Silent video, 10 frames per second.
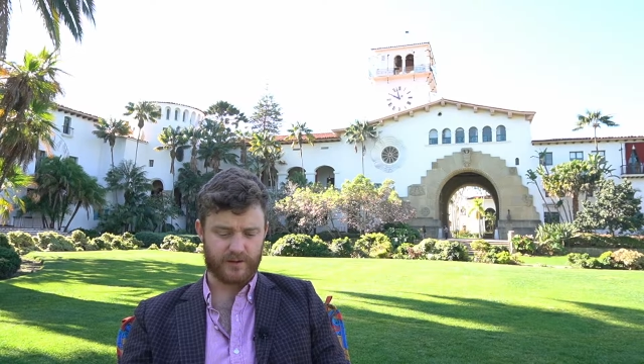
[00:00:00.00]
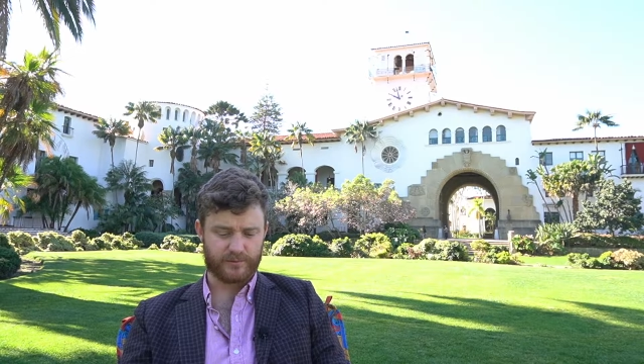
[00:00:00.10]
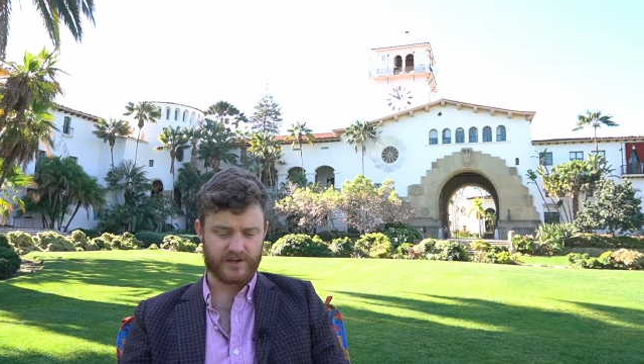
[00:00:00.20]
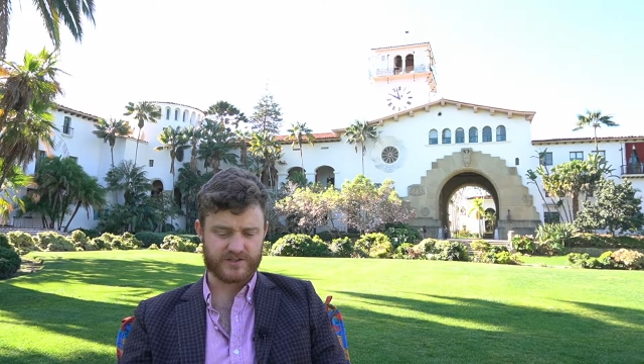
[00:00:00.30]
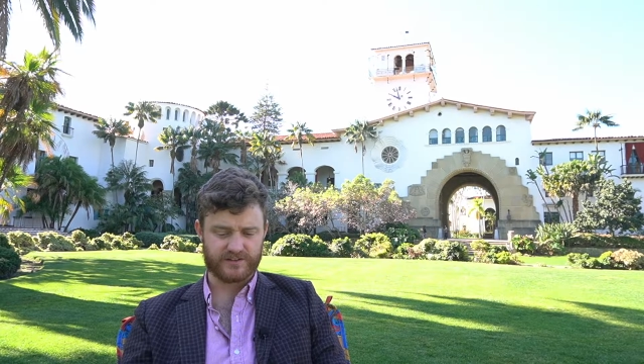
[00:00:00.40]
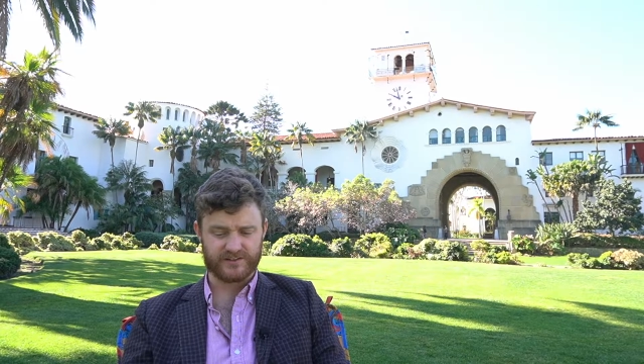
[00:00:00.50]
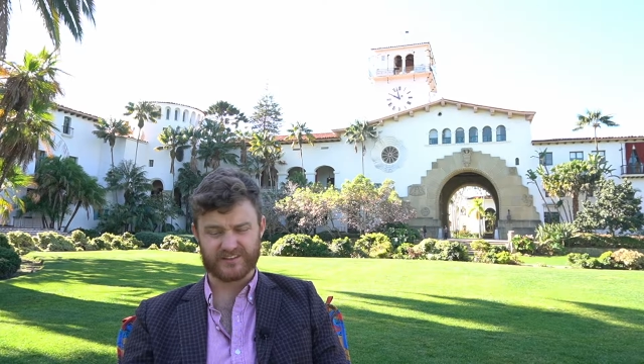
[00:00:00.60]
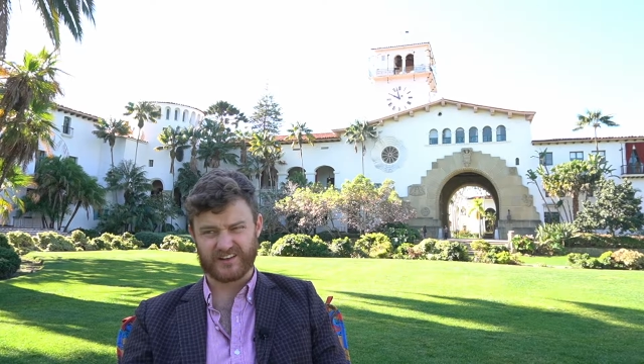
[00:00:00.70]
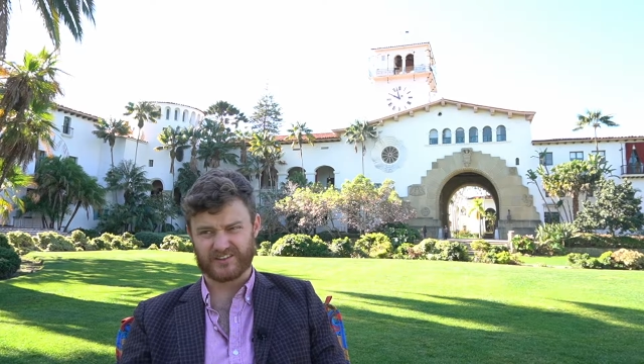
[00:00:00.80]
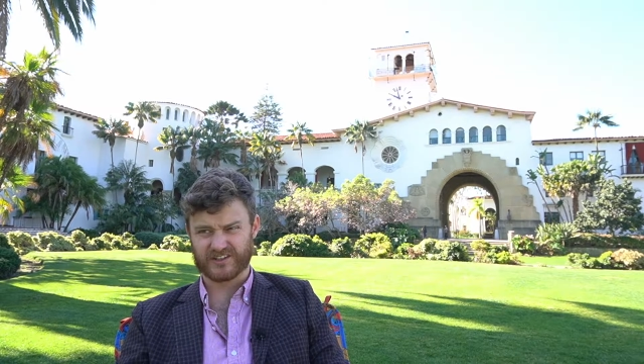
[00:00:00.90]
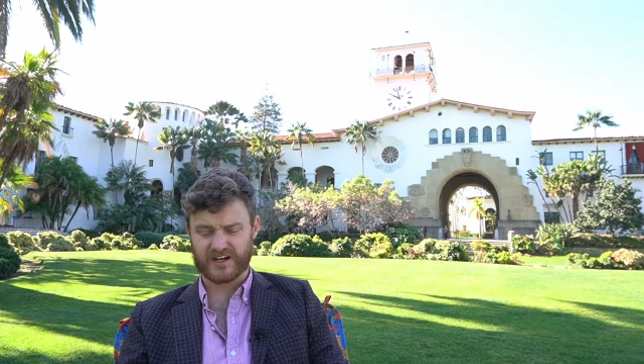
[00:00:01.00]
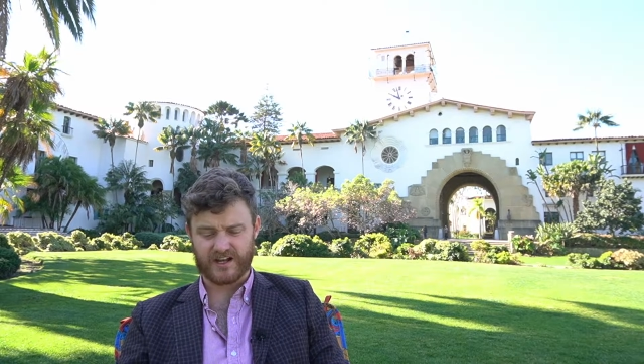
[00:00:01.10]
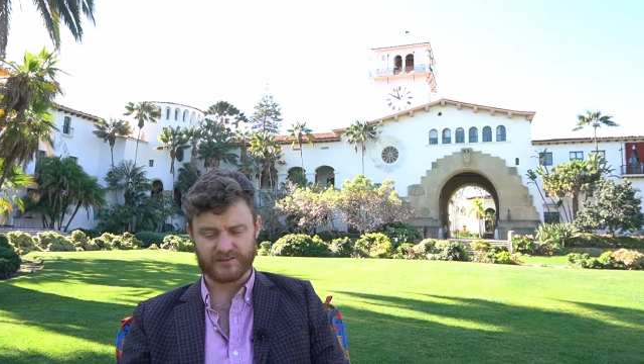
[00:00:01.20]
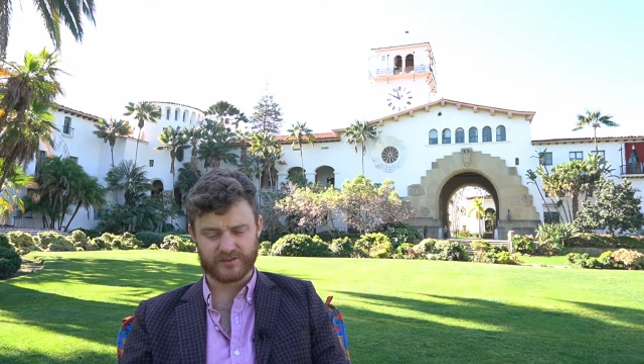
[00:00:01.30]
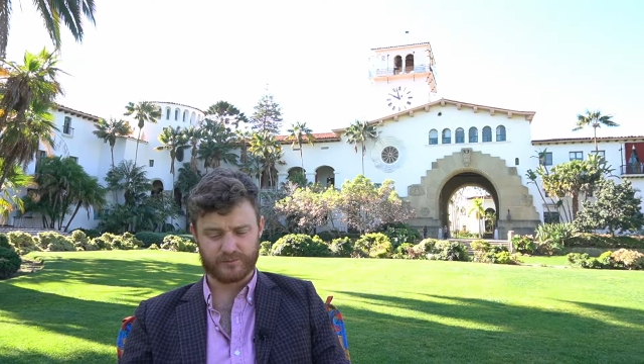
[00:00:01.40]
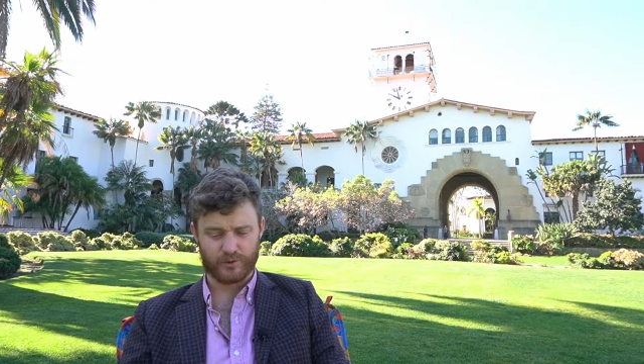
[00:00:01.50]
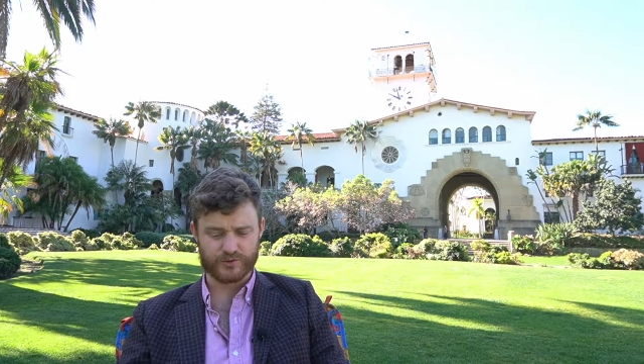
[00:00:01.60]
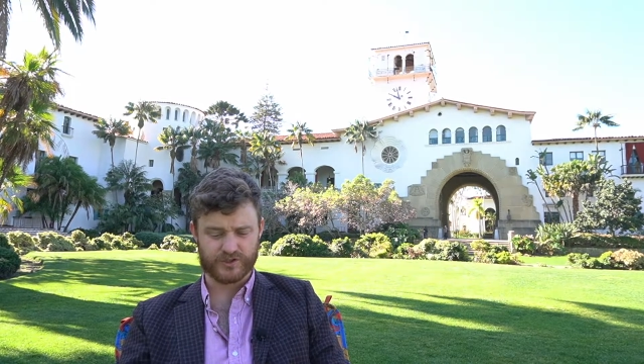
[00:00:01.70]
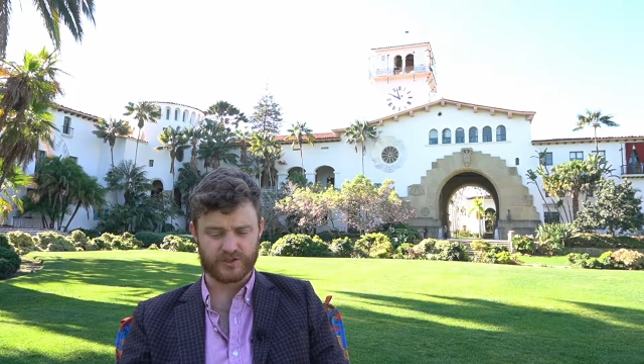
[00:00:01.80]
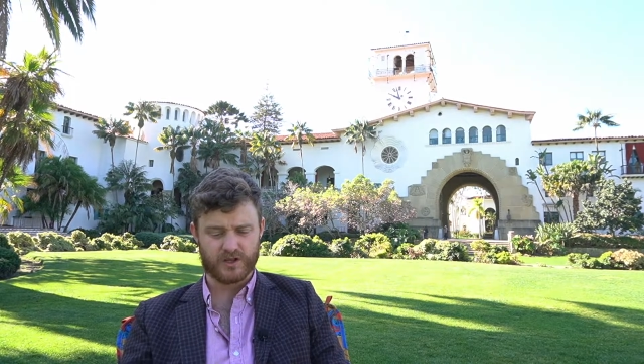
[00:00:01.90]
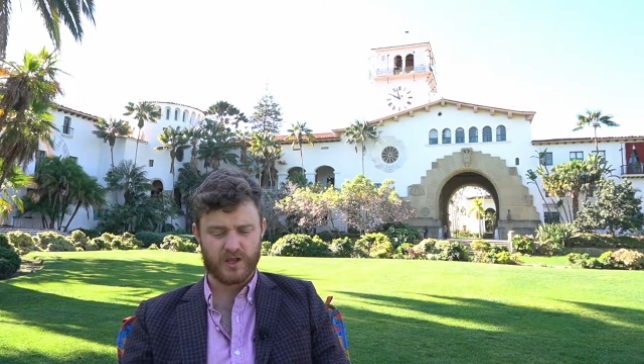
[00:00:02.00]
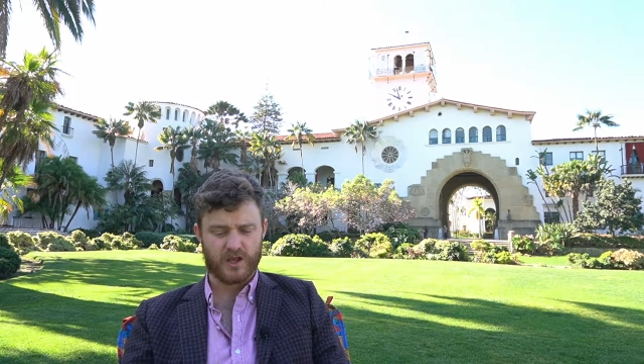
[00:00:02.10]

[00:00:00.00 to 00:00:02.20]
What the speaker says: operation is a subtler kind of compulsion,